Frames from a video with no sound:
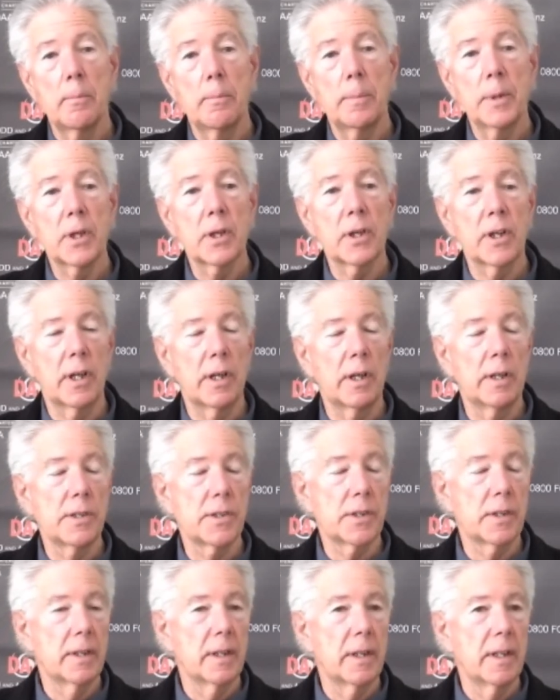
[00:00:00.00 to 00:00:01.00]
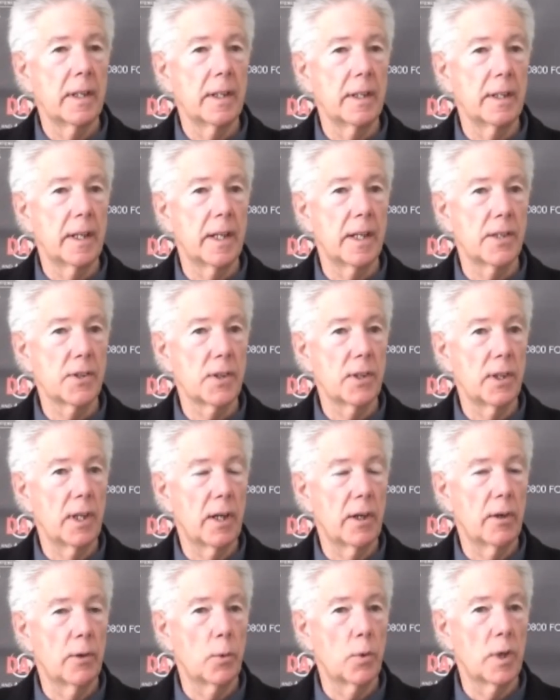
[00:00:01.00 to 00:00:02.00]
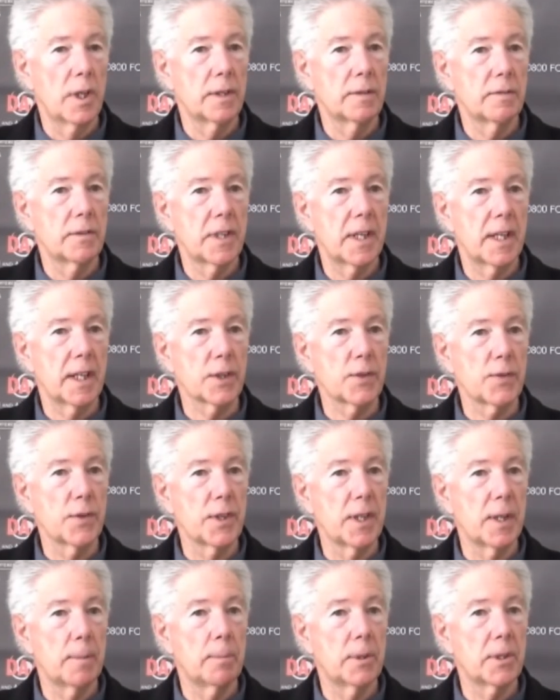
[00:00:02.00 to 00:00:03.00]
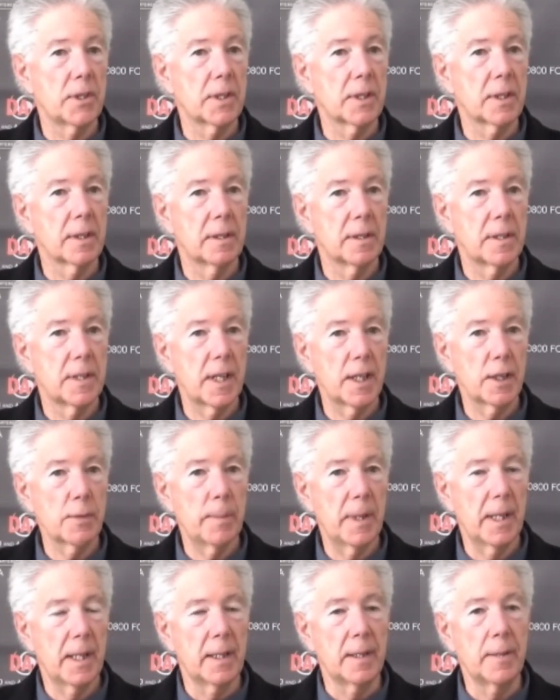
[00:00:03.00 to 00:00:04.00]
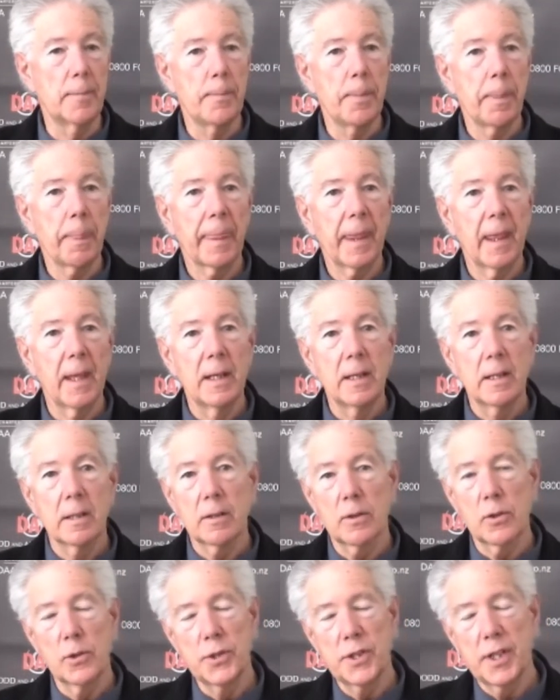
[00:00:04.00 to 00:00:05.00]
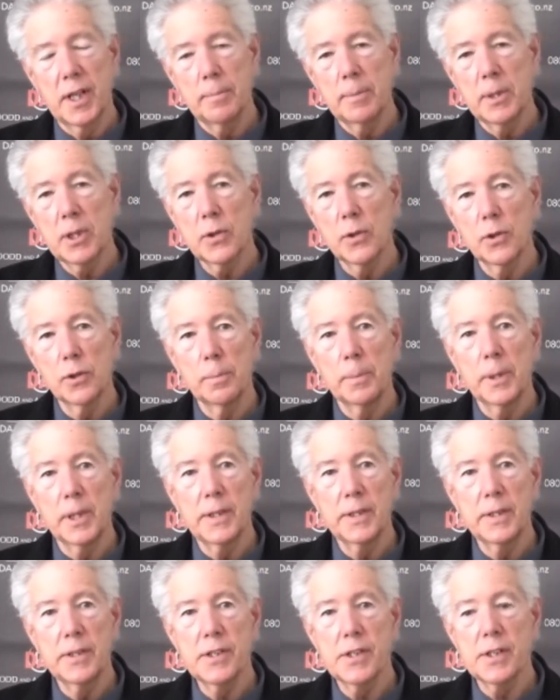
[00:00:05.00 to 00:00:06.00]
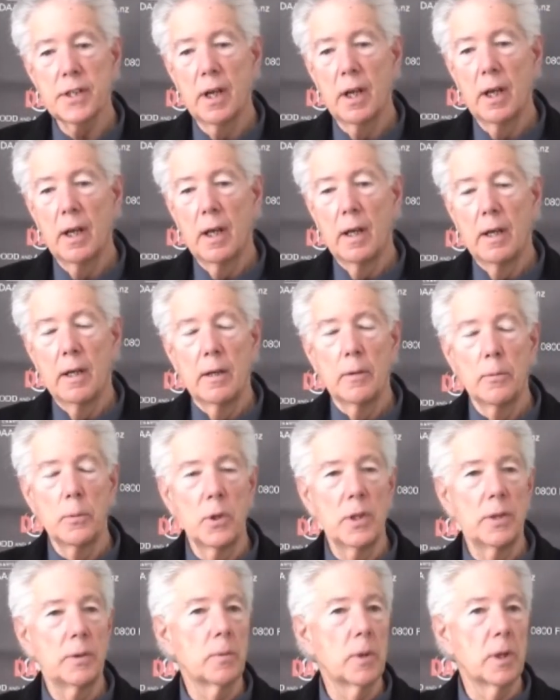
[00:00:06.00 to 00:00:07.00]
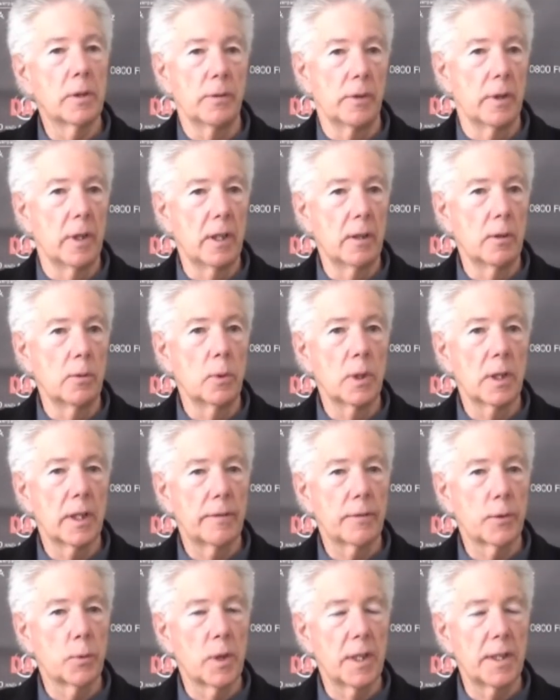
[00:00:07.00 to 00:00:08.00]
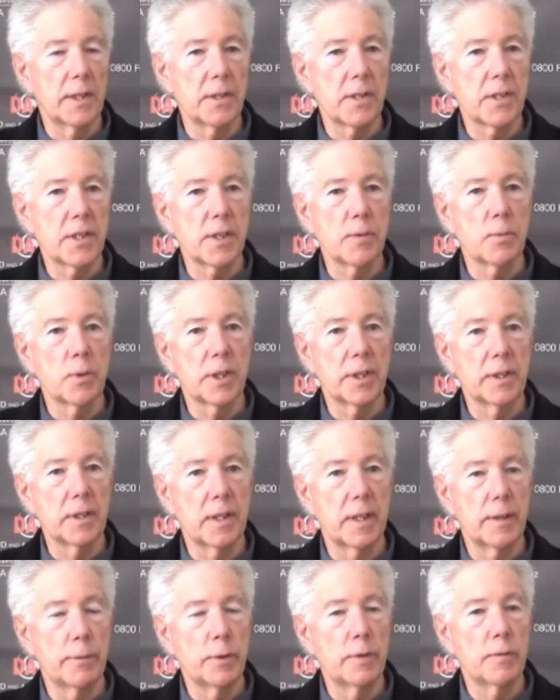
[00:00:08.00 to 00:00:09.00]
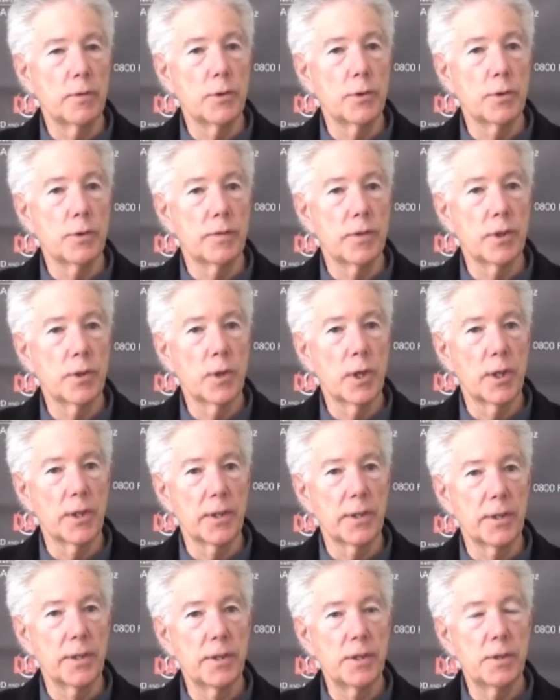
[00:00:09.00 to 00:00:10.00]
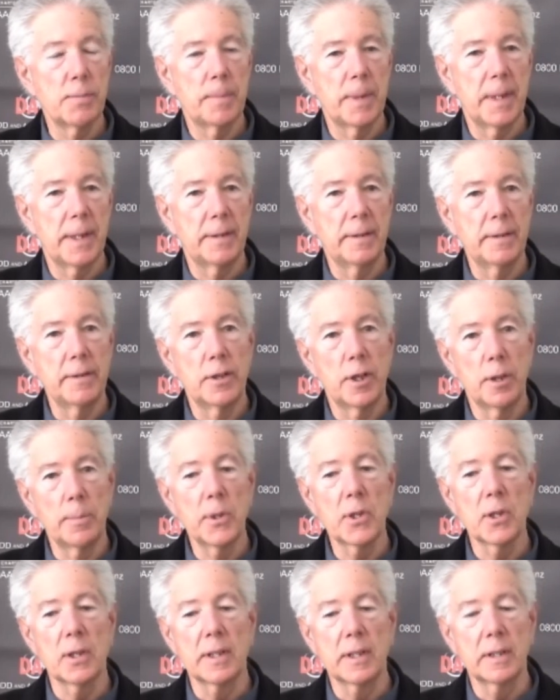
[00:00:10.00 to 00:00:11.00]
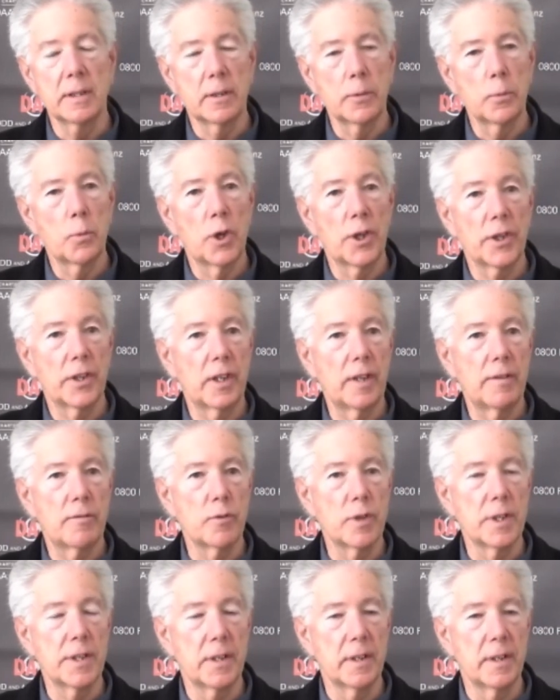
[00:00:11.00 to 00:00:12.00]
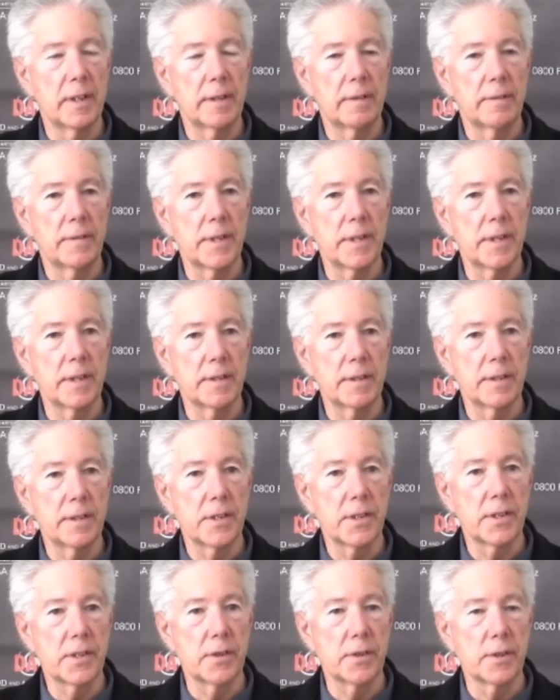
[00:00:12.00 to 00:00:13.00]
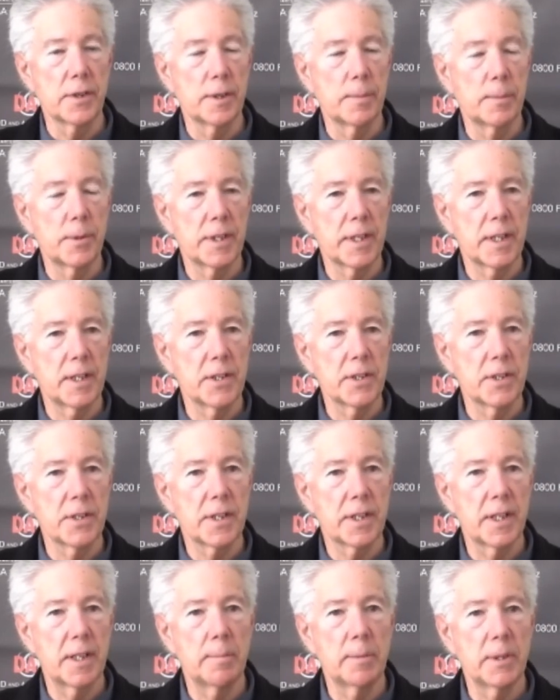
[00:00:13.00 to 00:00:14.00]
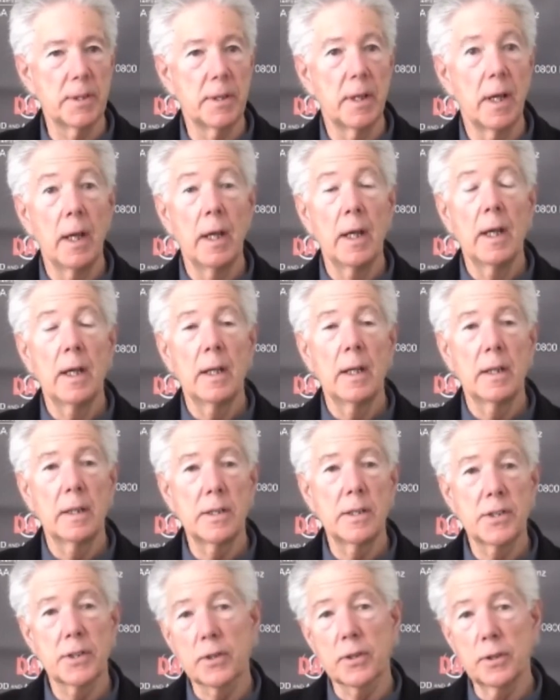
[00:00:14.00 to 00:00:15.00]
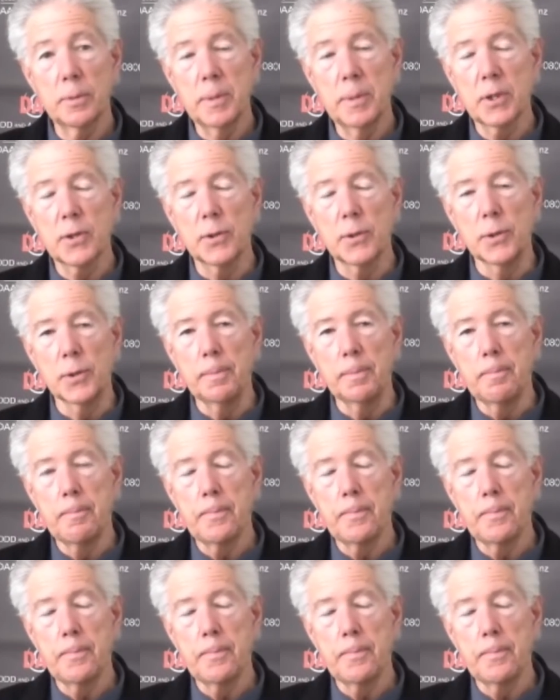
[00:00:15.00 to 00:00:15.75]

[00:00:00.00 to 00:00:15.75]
because it has a lower rate of tax for that particular taxpayer. Could that be caught by this? We won't know. We'll have to wait and see what Inland Revenue's view on it is, but nominally on what I've read out of this interpretation statement, yes, it could be caught.